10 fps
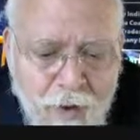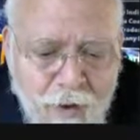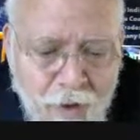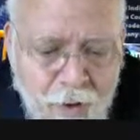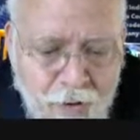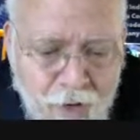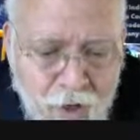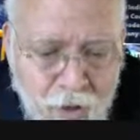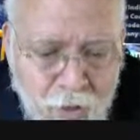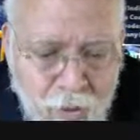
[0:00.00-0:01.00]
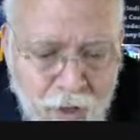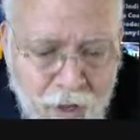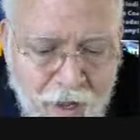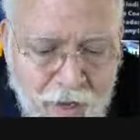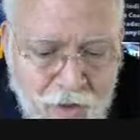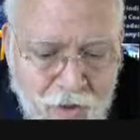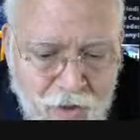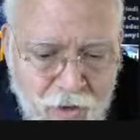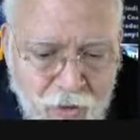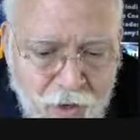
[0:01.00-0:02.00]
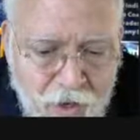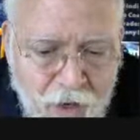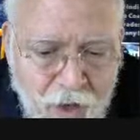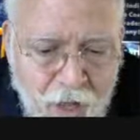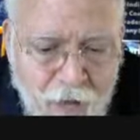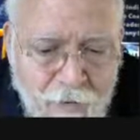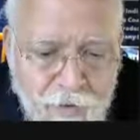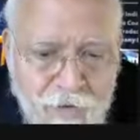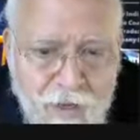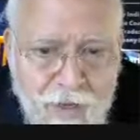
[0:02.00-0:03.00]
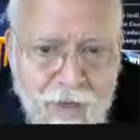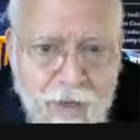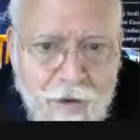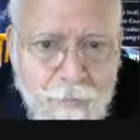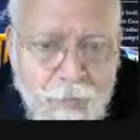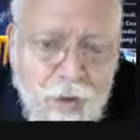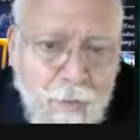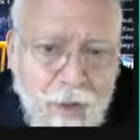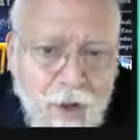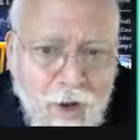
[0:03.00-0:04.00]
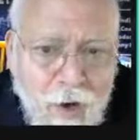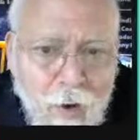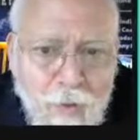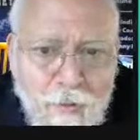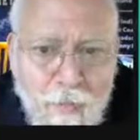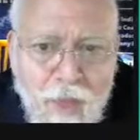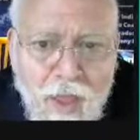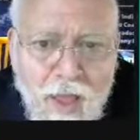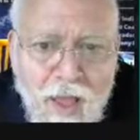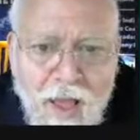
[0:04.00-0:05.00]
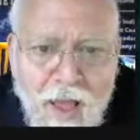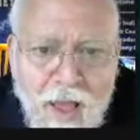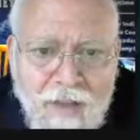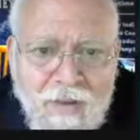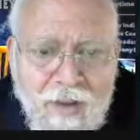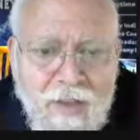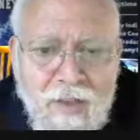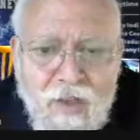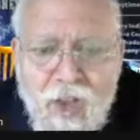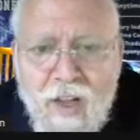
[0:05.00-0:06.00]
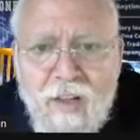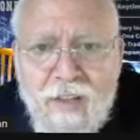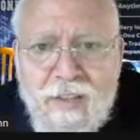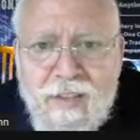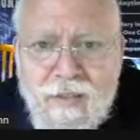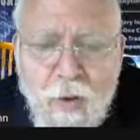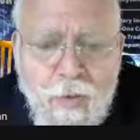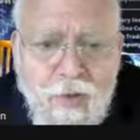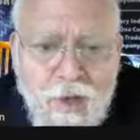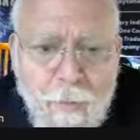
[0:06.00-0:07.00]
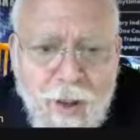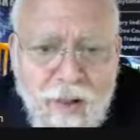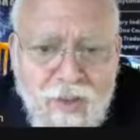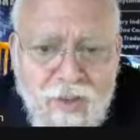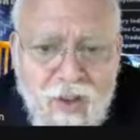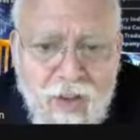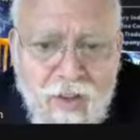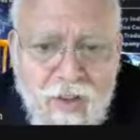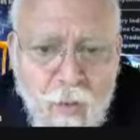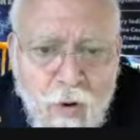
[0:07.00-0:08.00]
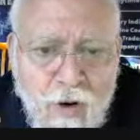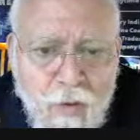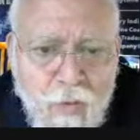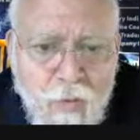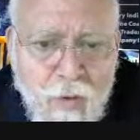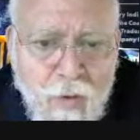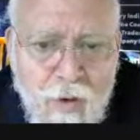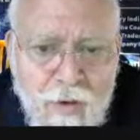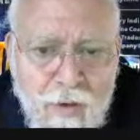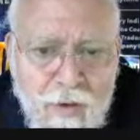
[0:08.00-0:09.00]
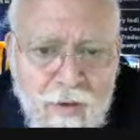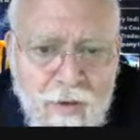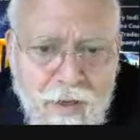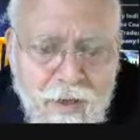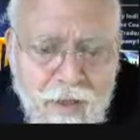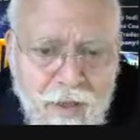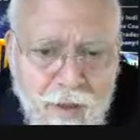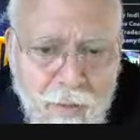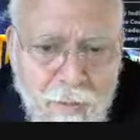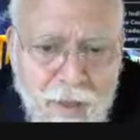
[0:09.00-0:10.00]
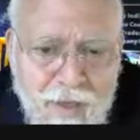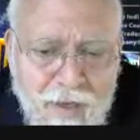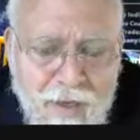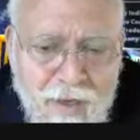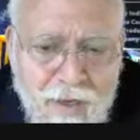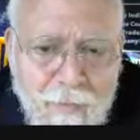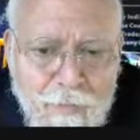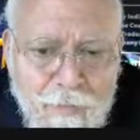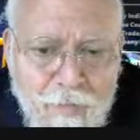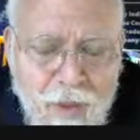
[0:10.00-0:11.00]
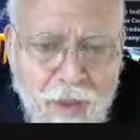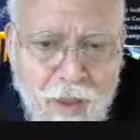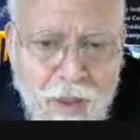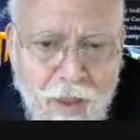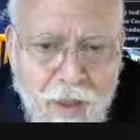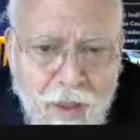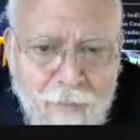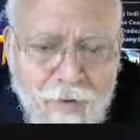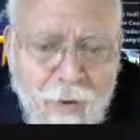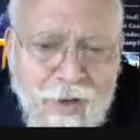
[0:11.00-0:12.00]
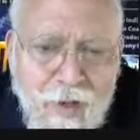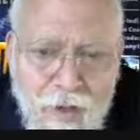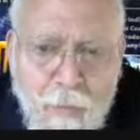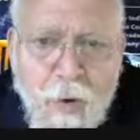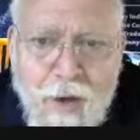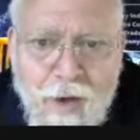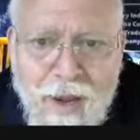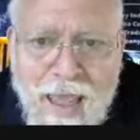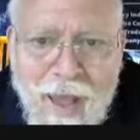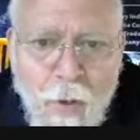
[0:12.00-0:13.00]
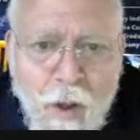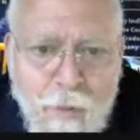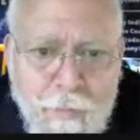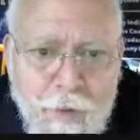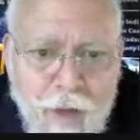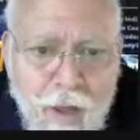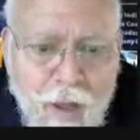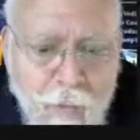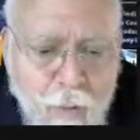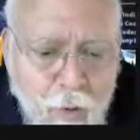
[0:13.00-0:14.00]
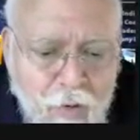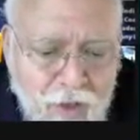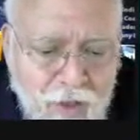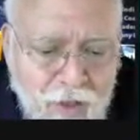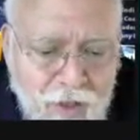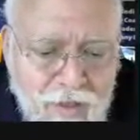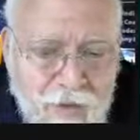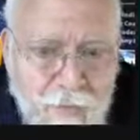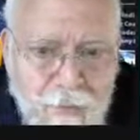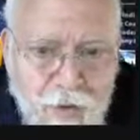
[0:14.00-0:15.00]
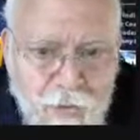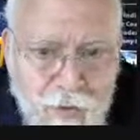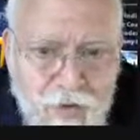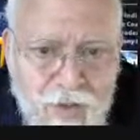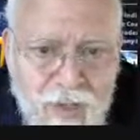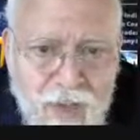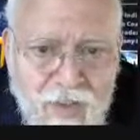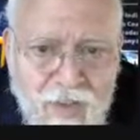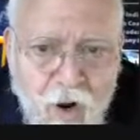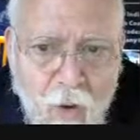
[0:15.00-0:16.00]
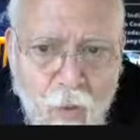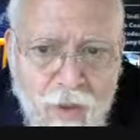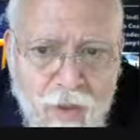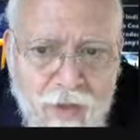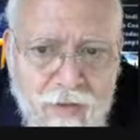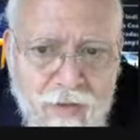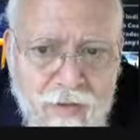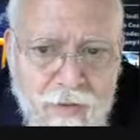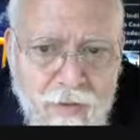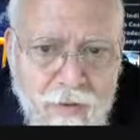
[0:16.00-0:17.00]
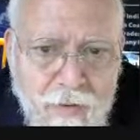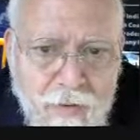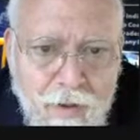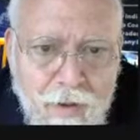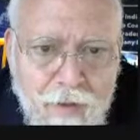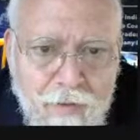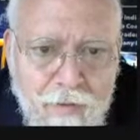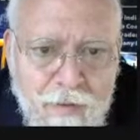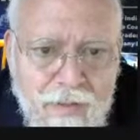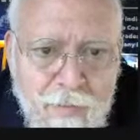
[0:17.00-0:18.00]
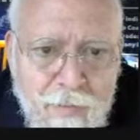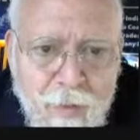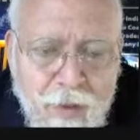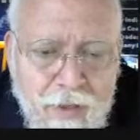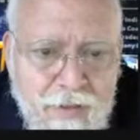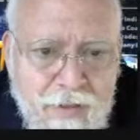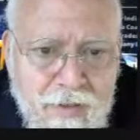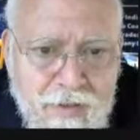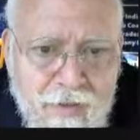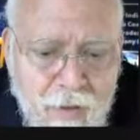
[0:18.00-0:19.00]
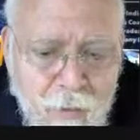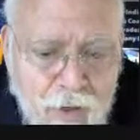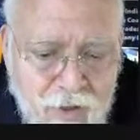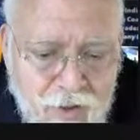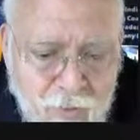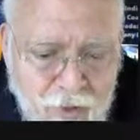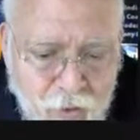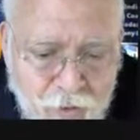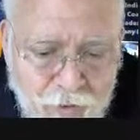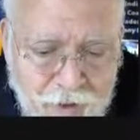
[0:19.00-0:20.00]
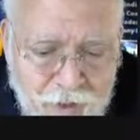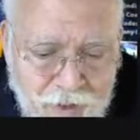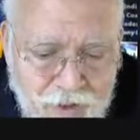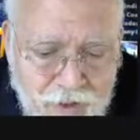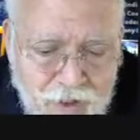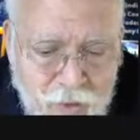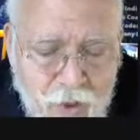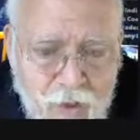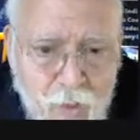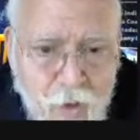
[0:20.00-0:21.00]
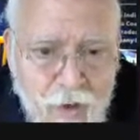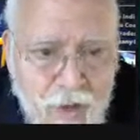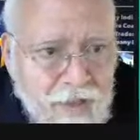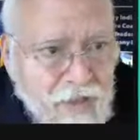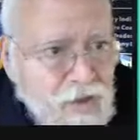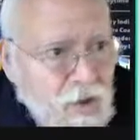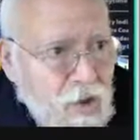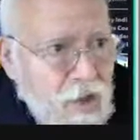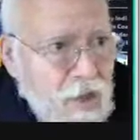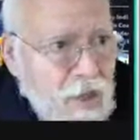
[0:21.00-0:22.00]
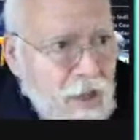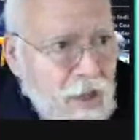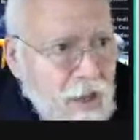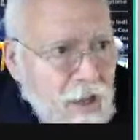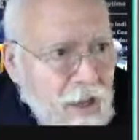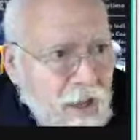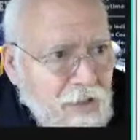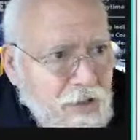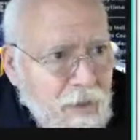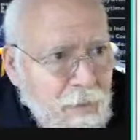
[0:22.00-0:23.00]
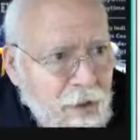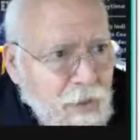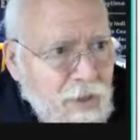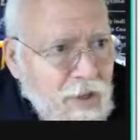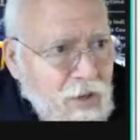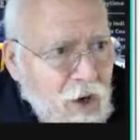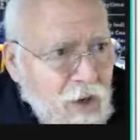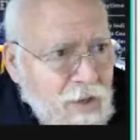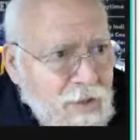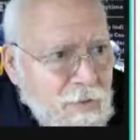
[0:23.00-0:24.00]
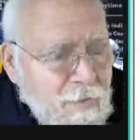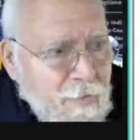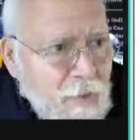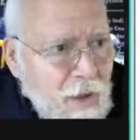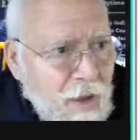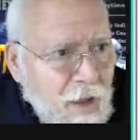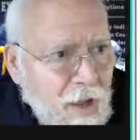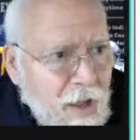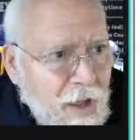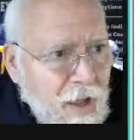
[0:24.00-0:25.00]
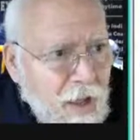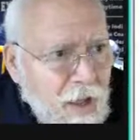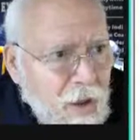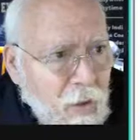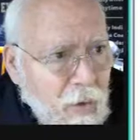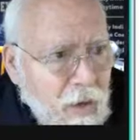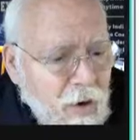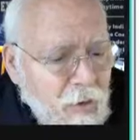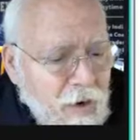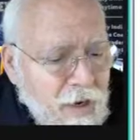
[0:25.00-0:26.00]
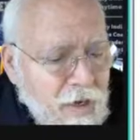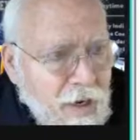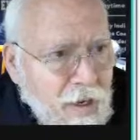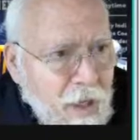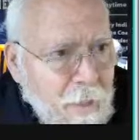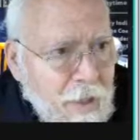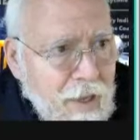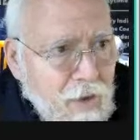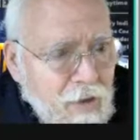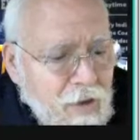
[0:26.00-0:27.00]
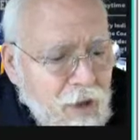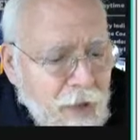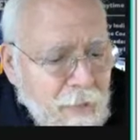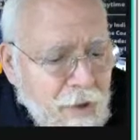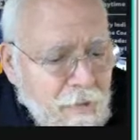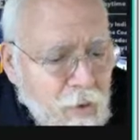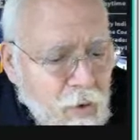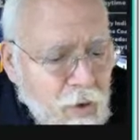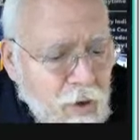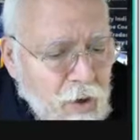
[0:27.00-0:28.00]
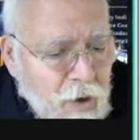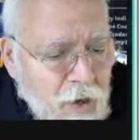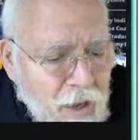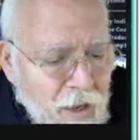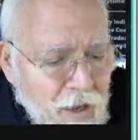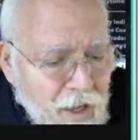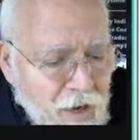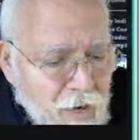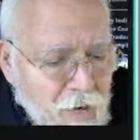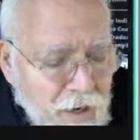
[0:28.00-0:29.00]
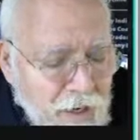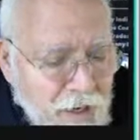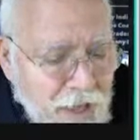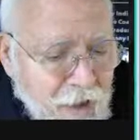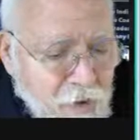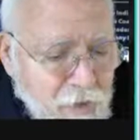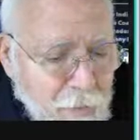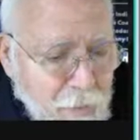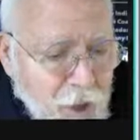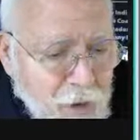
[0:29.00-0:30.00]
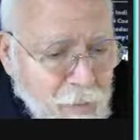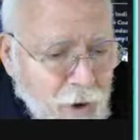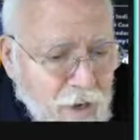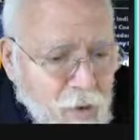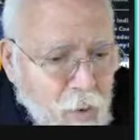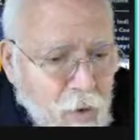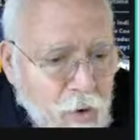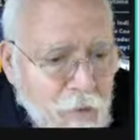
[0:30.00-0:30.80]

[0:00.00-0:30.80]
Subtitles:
Now, as you know, I trade off a, well, you may not know, but I've got a little checklist, almost like a pilot's checklist, where I go through and I'm very deliberate in how I'm approaching things. The first thing I start with is the simple things. Is I want to just make sure everything is working as it should. I check my green charts. We are green up here in the top left corner and green down in the bottom right corner.